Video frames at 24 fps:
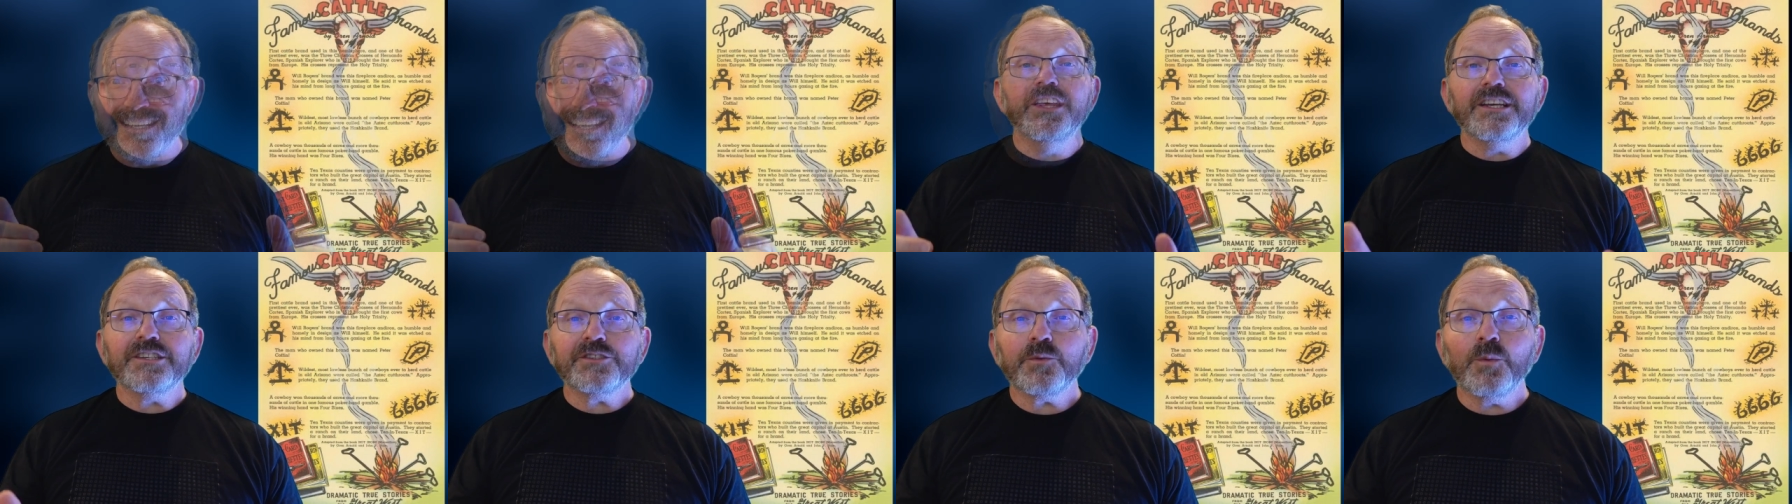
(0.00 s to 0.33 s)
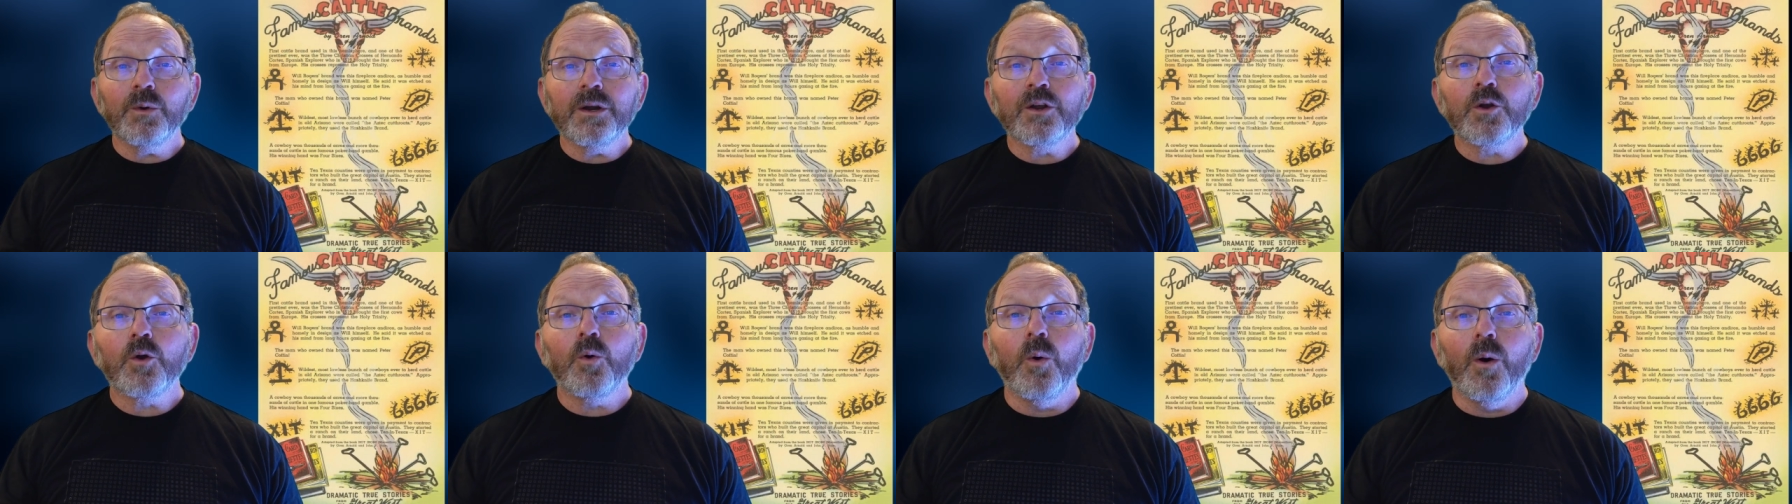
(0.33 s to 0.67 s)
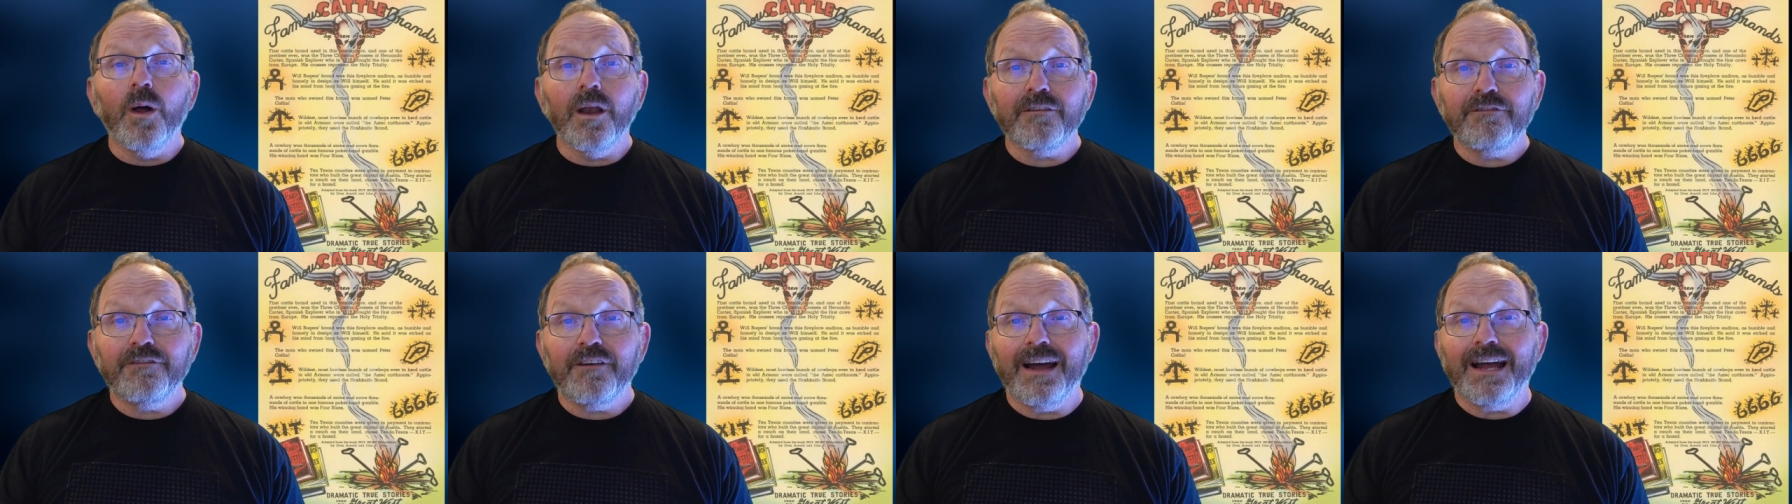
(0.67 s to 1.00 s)
This one
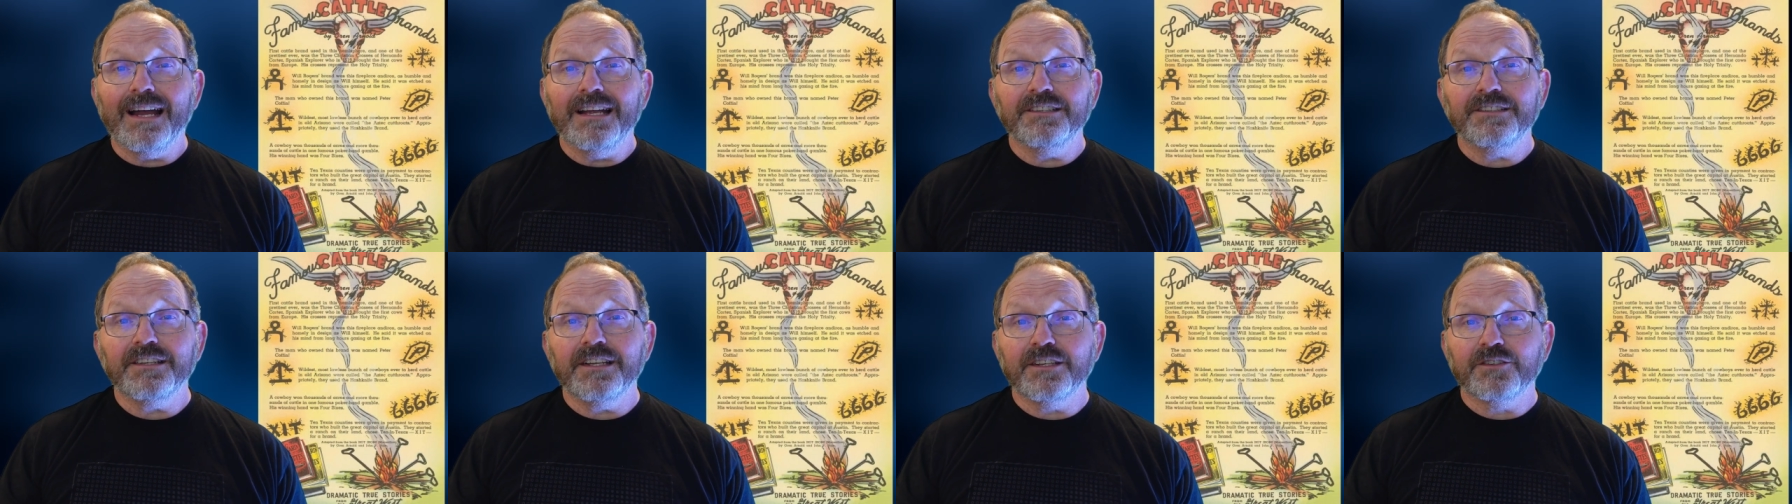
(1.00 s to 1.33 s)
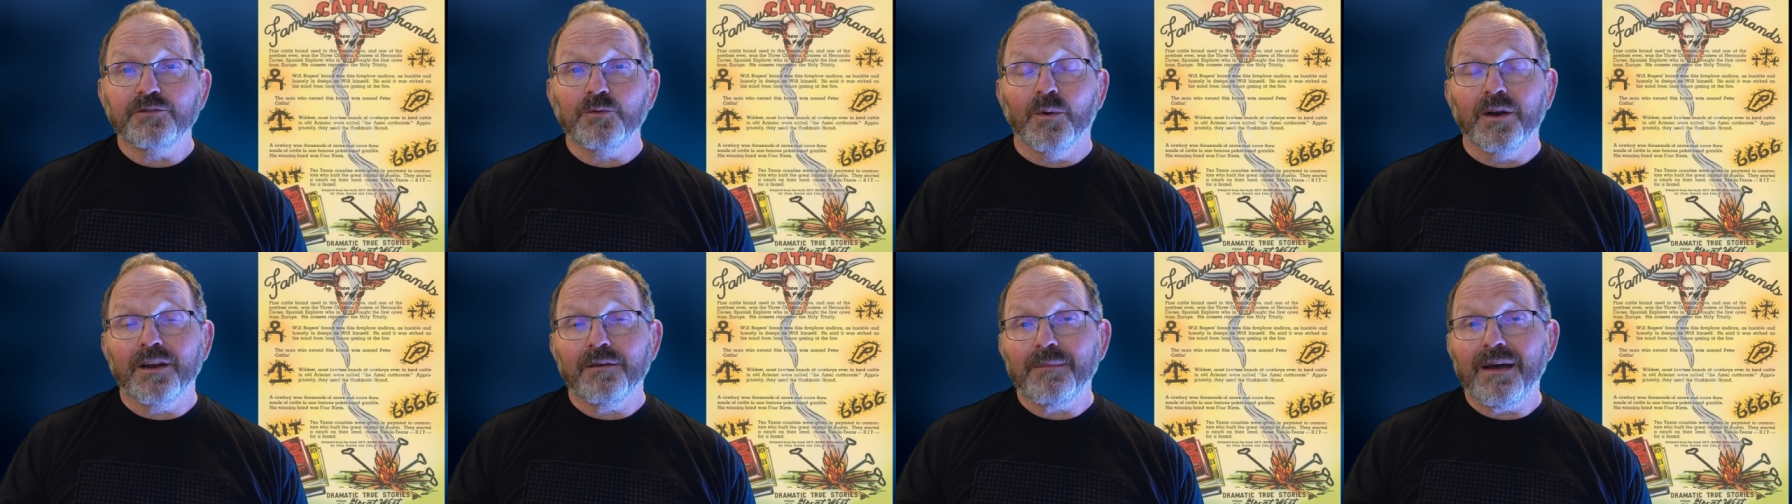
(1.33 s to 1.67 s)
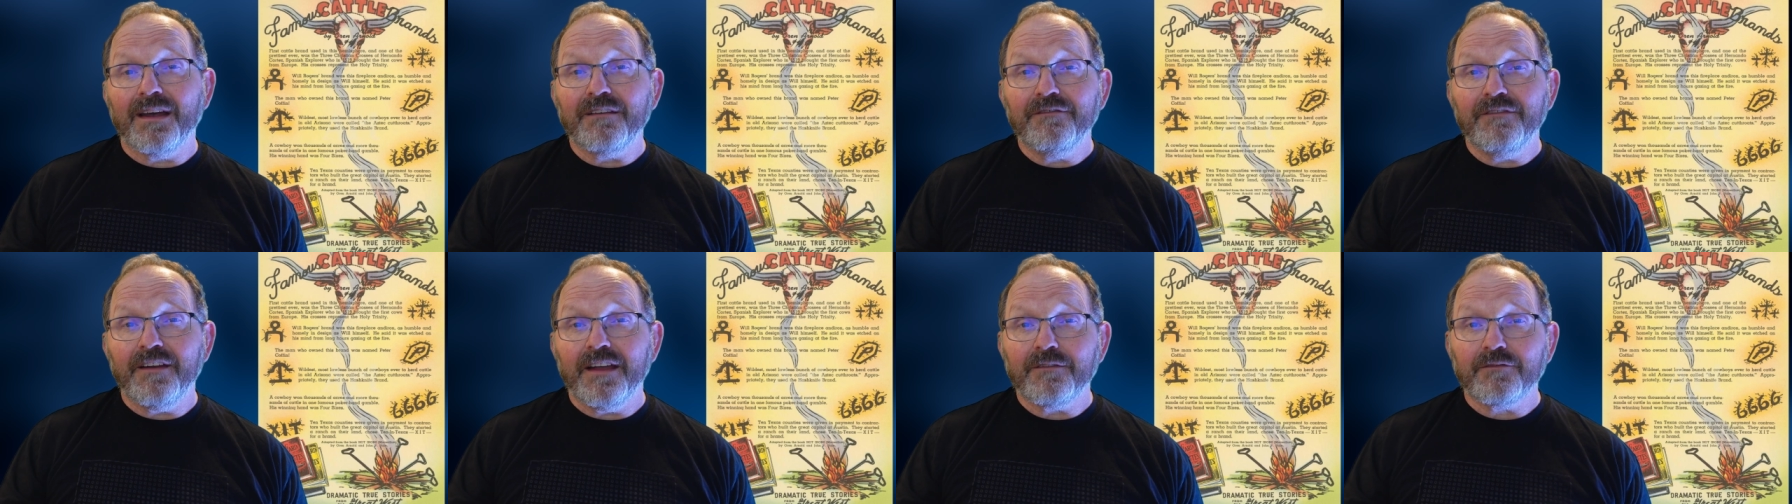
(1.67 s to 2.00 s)
qualifies as one of
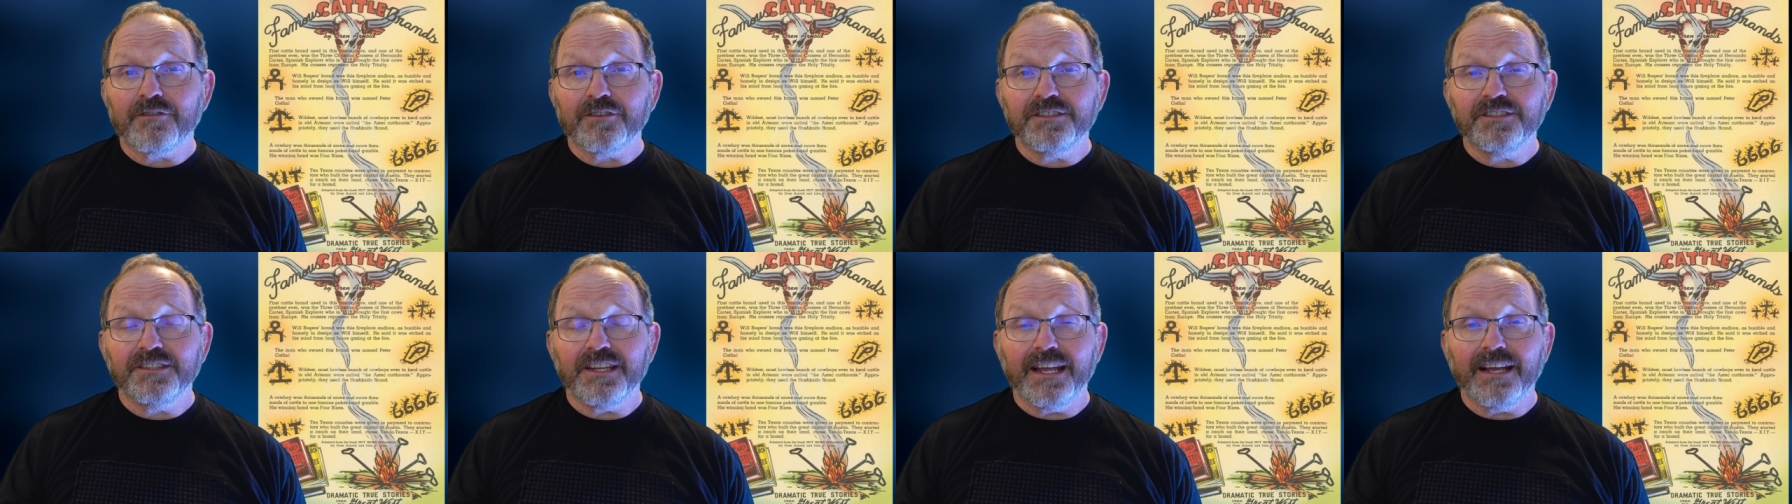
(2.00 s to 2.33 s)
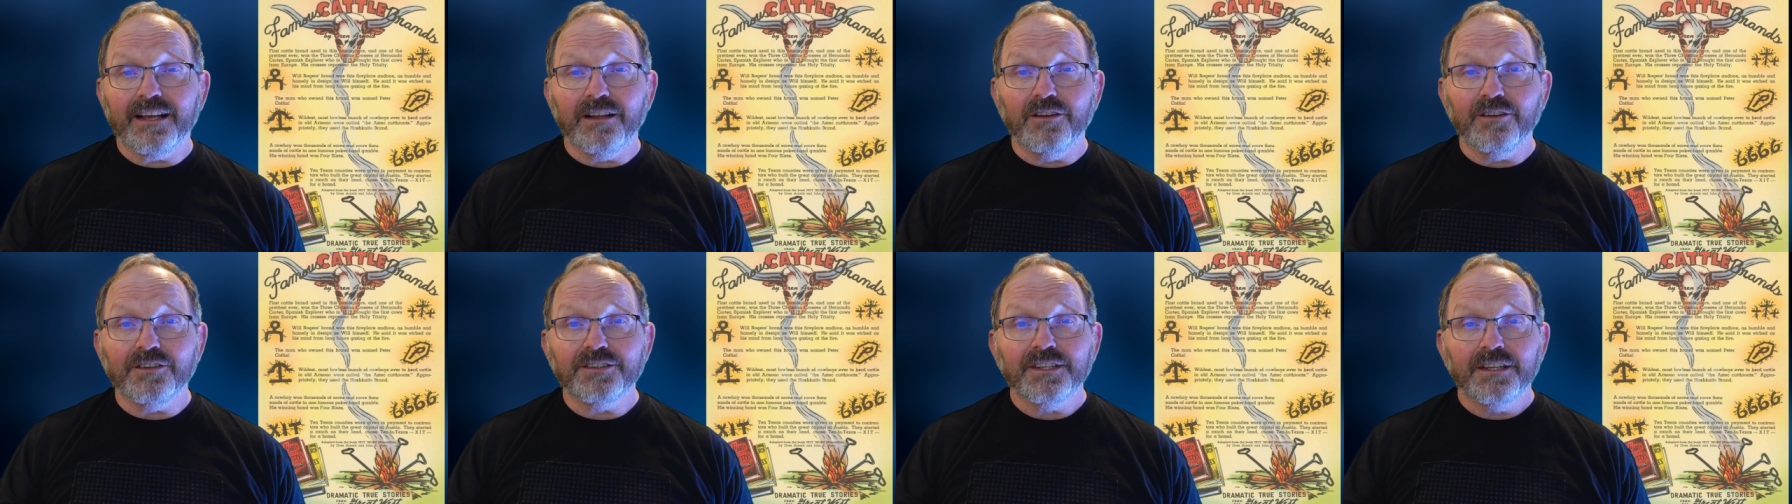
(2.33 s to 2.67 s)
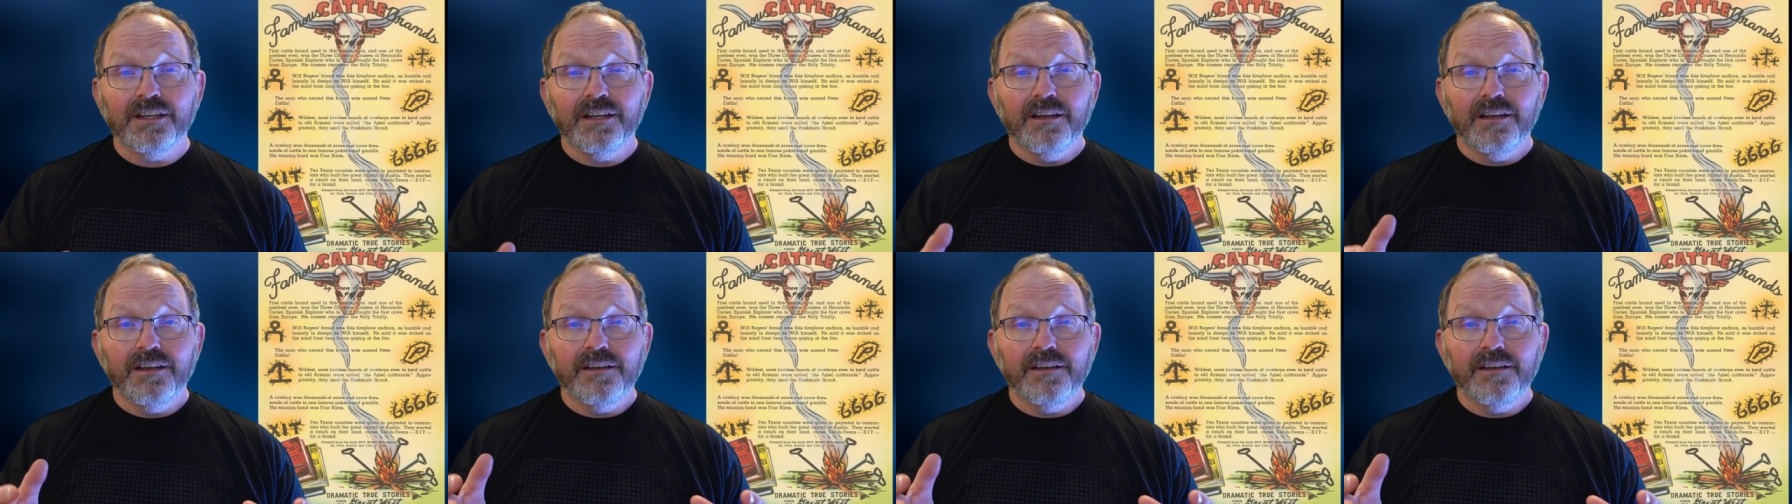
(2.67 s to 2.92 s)
my favorite sales,